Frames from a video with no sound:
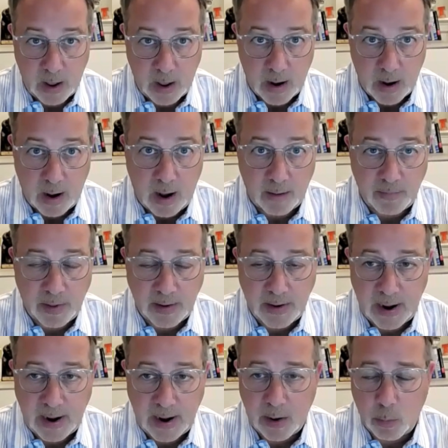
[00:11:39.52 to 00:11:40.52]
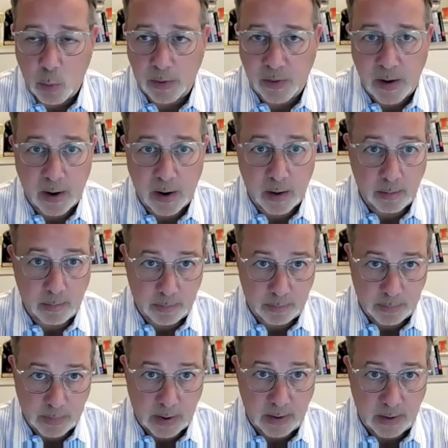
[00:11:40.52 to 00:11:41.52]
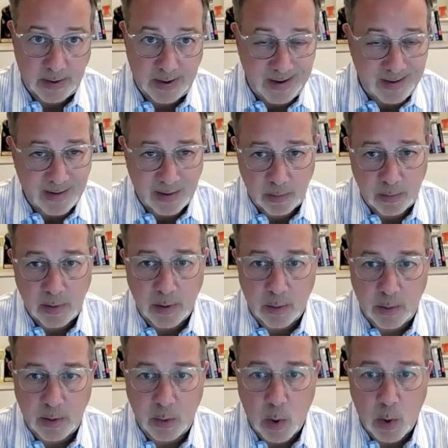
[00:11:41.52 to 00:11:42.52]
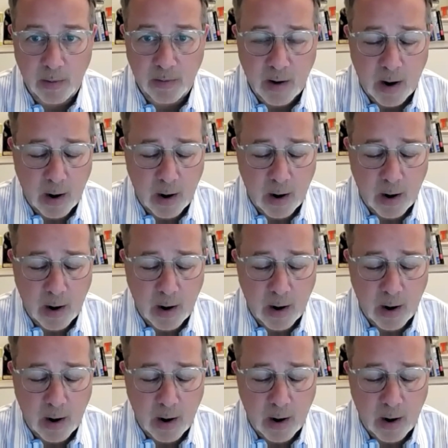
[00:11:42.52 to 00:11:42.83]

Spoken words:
of the data and what their needs and wants